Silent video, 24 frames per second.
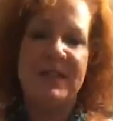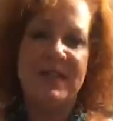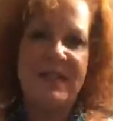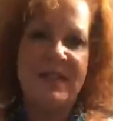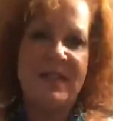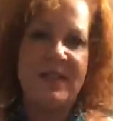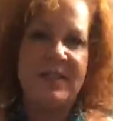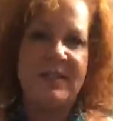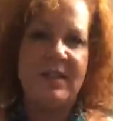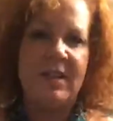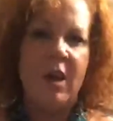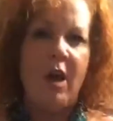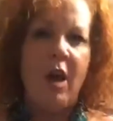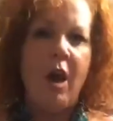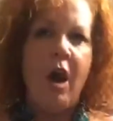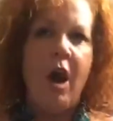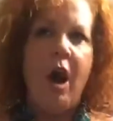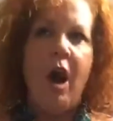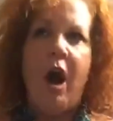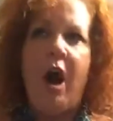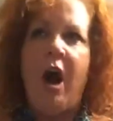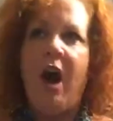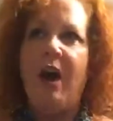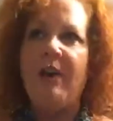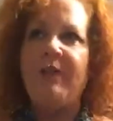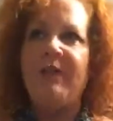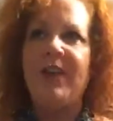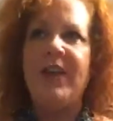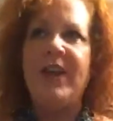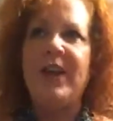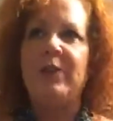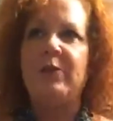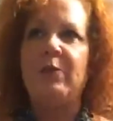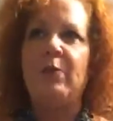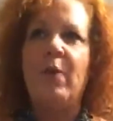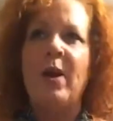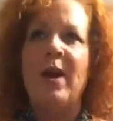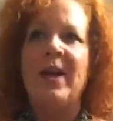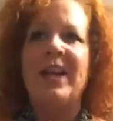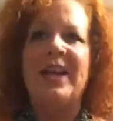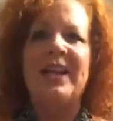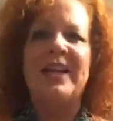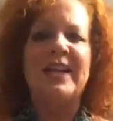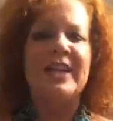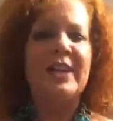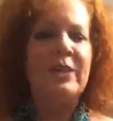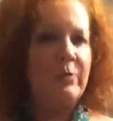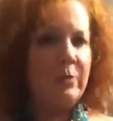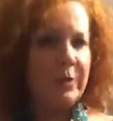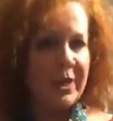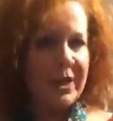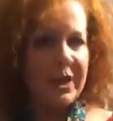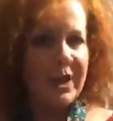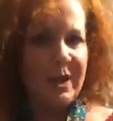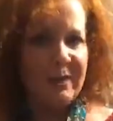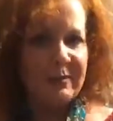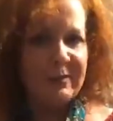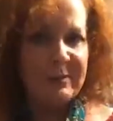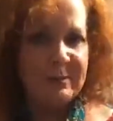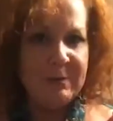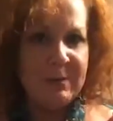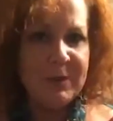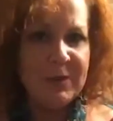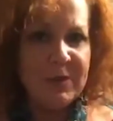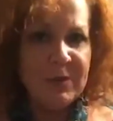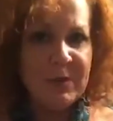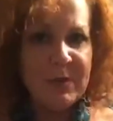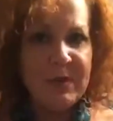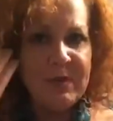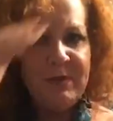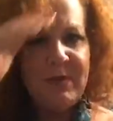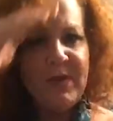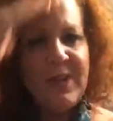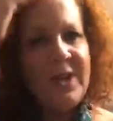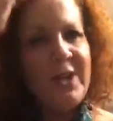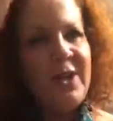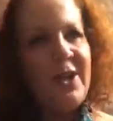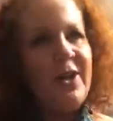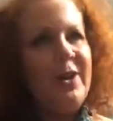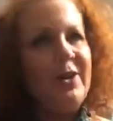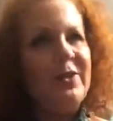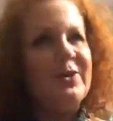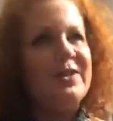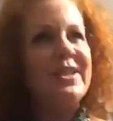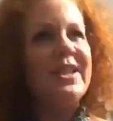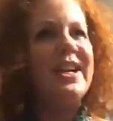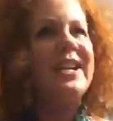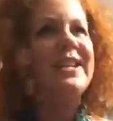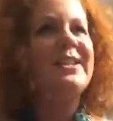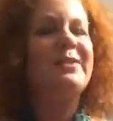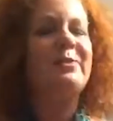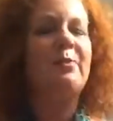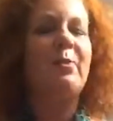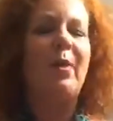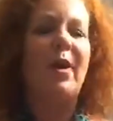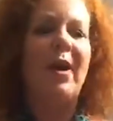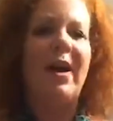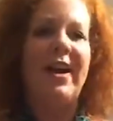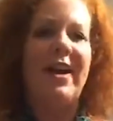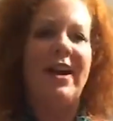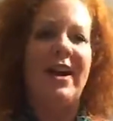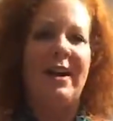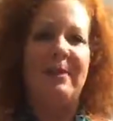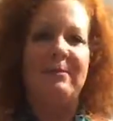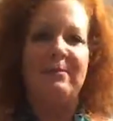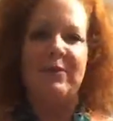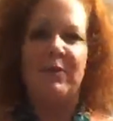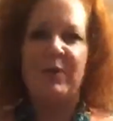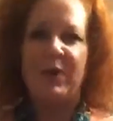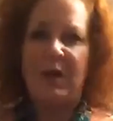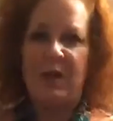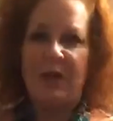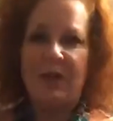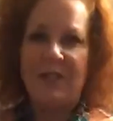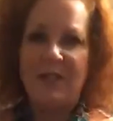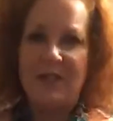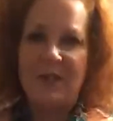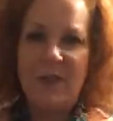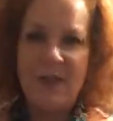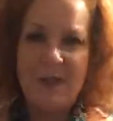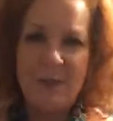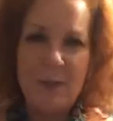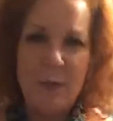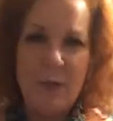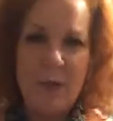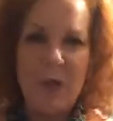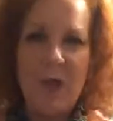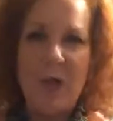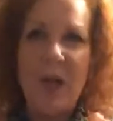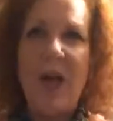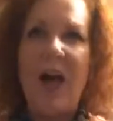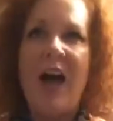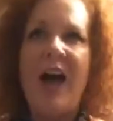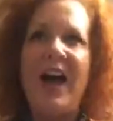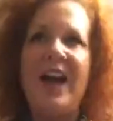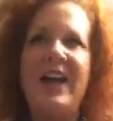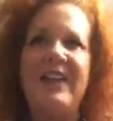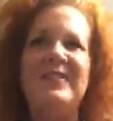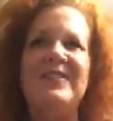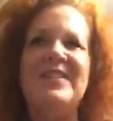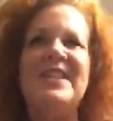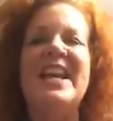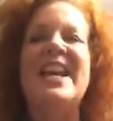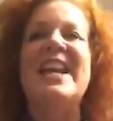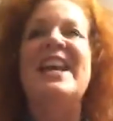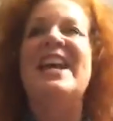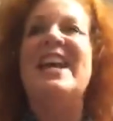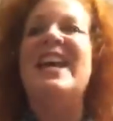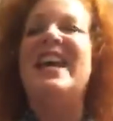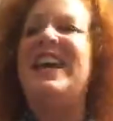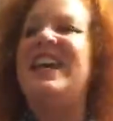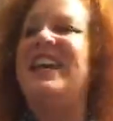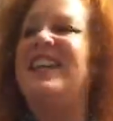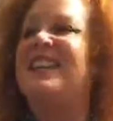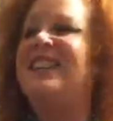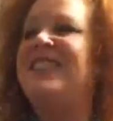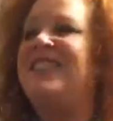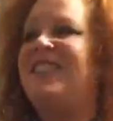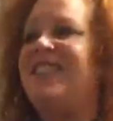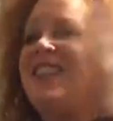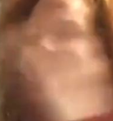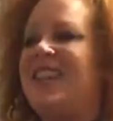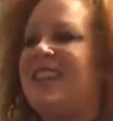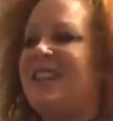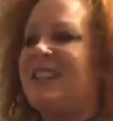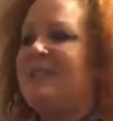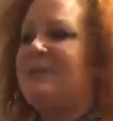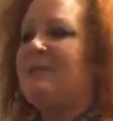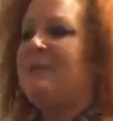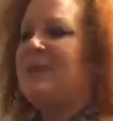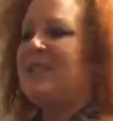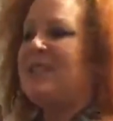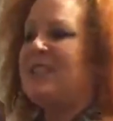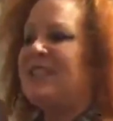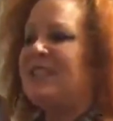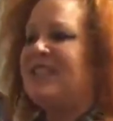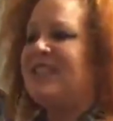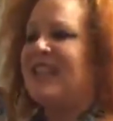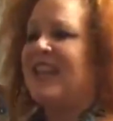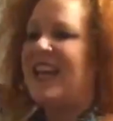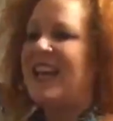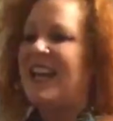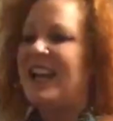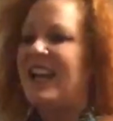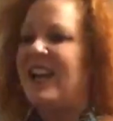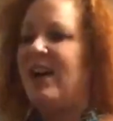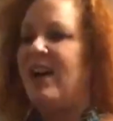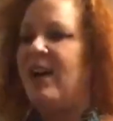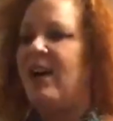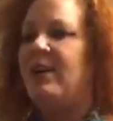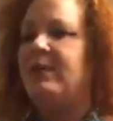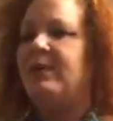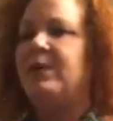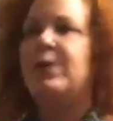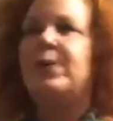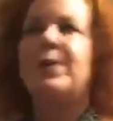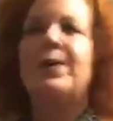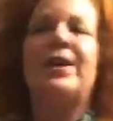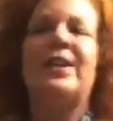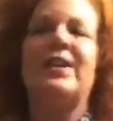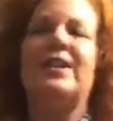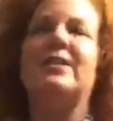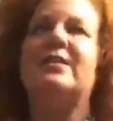my business off and running, getting really comfortable doing videos. That's why I'm doing all these Facebook Lives. And today has been a day of